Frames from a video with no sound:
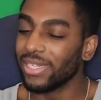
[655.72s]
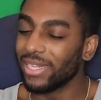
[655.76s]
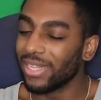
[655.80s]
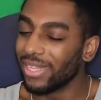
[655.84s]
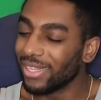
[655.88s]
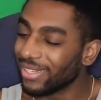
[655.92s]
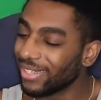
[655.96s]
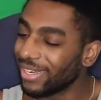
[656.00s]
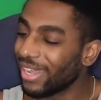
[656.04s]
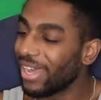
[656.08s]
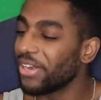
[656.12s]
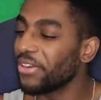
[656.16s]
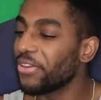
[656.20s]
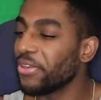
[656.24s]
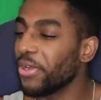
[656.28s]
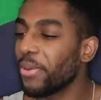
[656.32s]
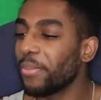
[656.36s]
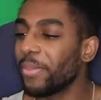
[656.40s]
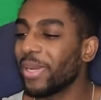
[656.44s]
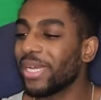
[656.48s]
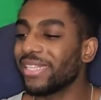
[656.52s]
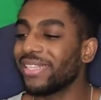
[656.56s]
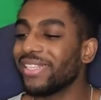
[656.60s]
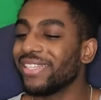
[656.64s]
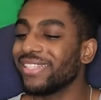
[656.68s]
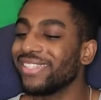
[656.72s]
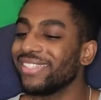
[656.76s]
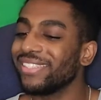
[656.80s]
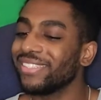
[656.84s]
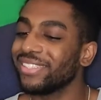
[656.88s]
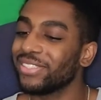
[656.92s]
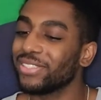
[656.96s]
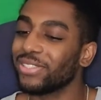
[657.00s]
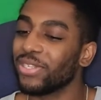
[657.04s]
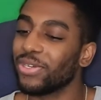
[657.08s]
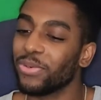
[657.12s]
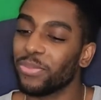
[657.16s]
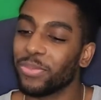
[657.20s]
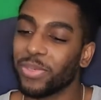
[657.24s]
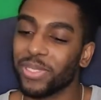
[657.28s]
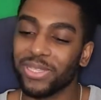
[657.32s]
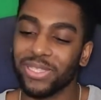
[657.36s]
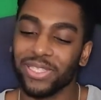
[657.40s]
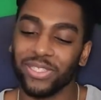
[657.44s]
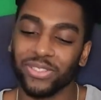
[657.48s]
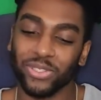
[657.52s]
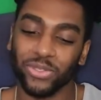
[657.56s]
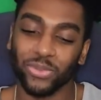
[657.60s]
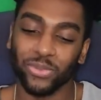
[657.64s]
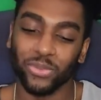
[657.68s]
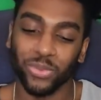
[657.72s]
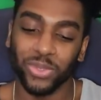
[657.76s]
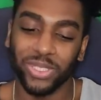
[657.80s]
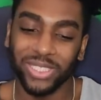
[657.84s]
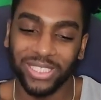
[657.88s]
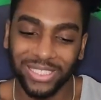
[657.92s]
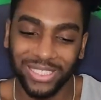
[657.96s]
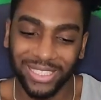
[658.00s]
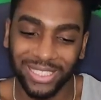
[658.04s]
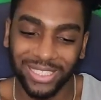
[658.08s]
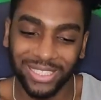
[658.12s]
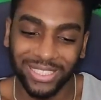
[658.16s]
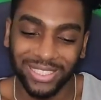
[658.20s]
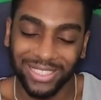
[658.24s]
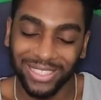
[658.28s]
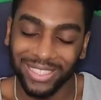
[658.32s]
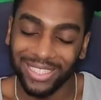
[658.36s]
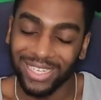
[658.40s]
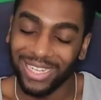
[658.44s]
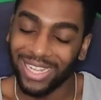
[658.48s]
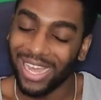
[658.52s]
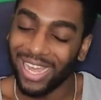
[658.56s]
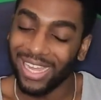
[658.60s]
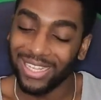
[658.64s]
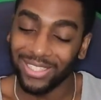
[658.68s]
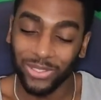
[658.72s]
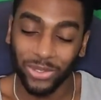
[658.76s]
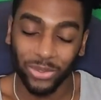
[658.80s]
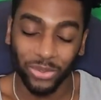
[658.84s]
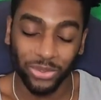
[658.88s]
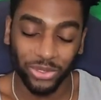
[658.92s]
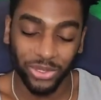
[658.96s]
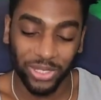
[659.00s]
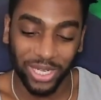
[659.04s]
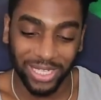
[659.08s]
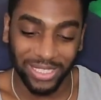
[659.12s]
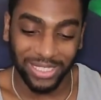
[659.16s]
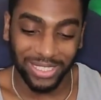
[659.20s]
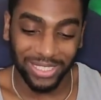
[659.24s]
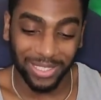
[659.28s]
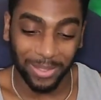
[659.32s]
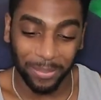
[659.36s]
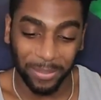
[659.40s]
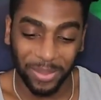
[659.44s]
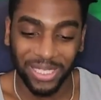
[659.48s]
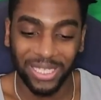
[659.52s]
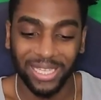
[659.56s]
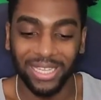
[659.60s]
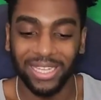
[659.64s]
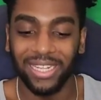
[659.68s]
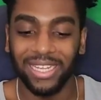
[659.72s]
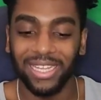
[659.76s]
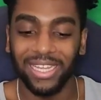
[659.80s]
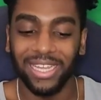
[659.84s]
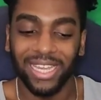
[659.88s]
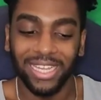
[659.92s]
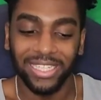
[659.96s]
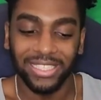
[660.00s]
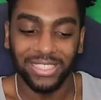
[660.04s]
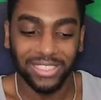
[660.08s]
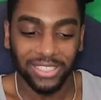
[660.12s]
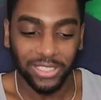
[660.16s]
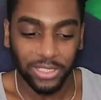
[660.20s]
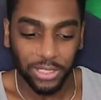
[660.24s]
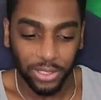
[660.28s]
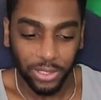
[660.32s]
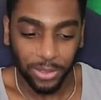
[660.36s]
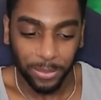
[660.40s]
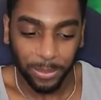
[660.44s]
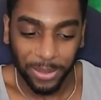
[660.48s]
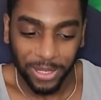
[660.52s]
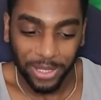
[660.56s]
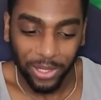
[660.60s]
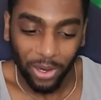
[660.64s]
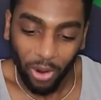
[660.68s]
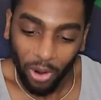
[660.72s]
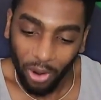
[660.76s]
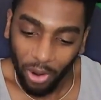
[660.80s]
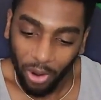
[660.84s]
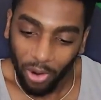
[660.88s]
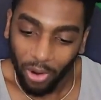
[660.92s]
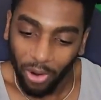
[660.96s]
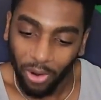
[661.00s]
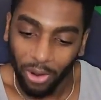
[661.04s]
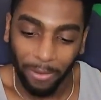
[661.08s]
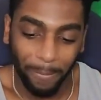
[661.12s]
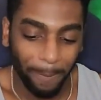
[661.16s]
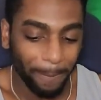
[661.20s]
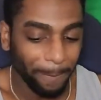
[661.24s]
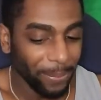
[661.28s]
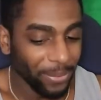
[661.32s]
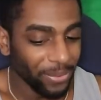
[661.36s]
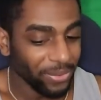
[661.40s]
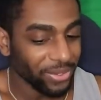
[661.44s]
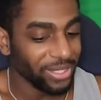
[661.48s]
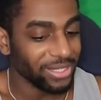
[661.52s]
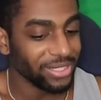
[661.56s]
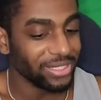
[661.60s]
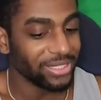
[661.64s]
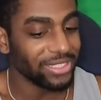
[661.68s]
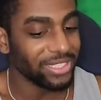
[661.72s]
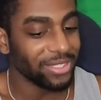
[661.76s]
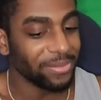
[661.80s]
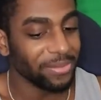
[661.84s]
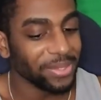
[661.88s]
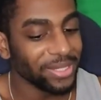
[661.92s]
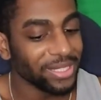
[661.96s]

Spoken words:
But there's a reason. I told you guys at the beginning, it's going to be hard putting some